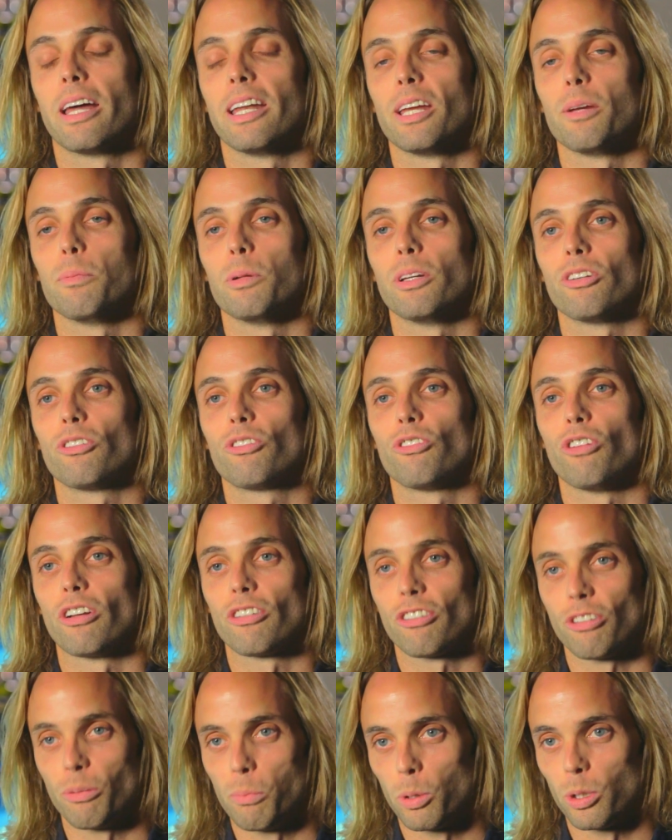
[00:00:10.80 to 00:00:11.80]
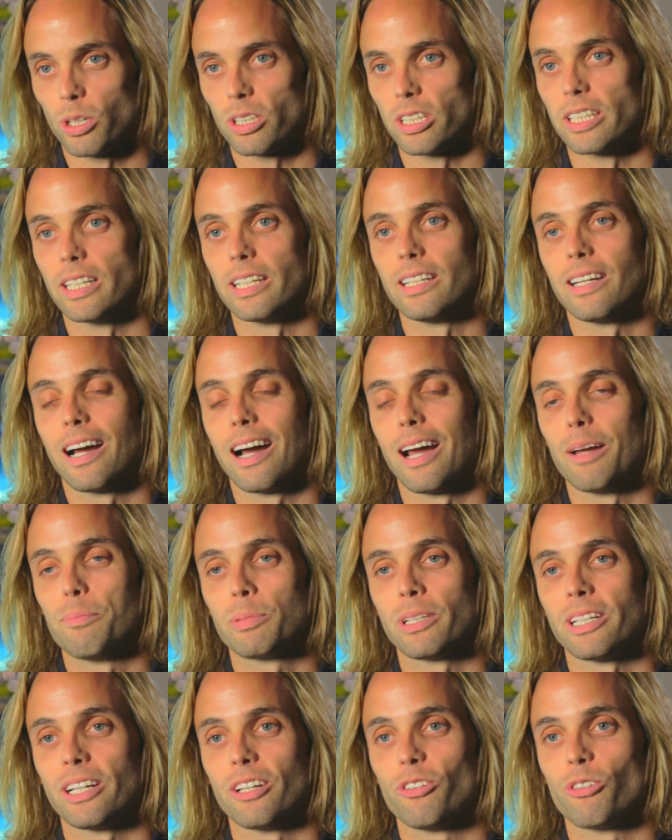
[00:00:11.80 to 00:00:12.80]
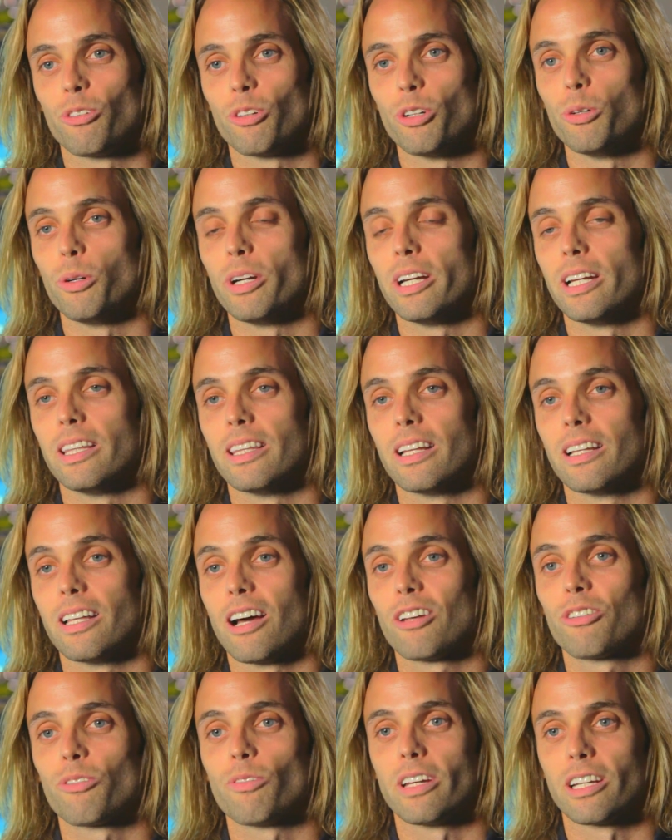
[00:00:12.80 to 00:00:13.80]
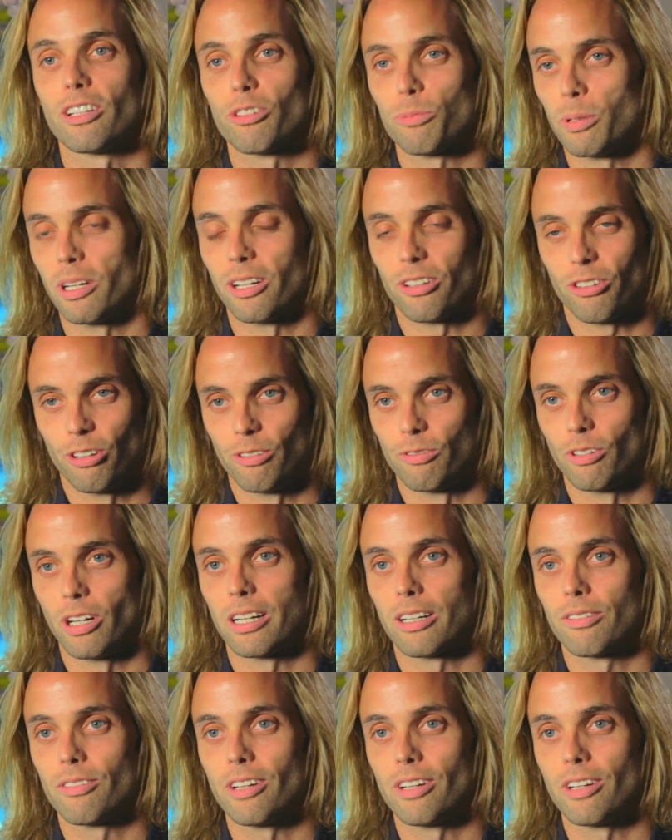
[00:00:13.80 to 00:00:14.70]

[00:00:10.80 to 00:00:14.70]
name is Justin Mortelliti. I played Drew in the Las Vegas production of Rock of